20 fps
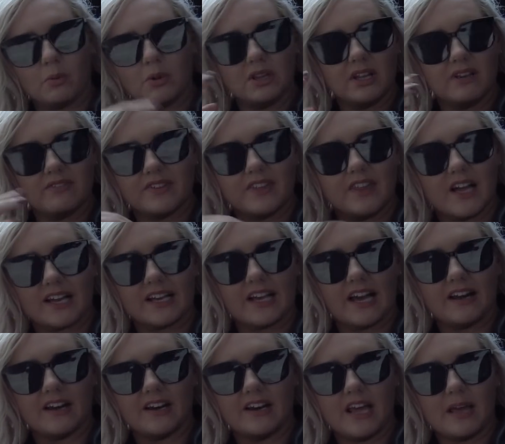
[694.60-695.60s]
will live in that
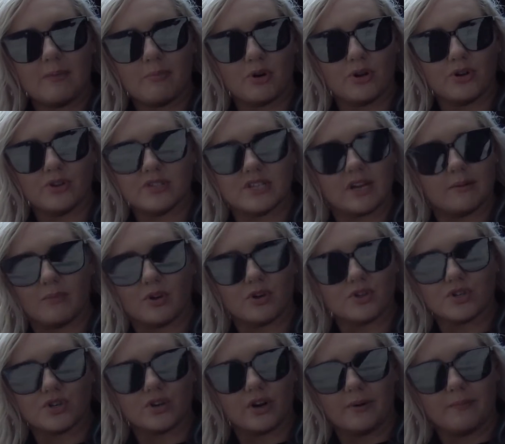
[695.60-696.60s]
kind of neighbourhood? I'm not
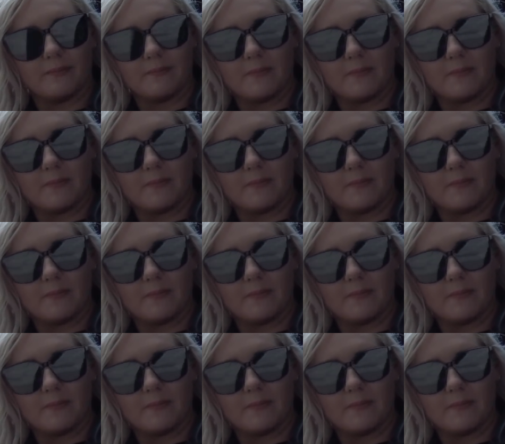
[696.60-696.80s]
sure.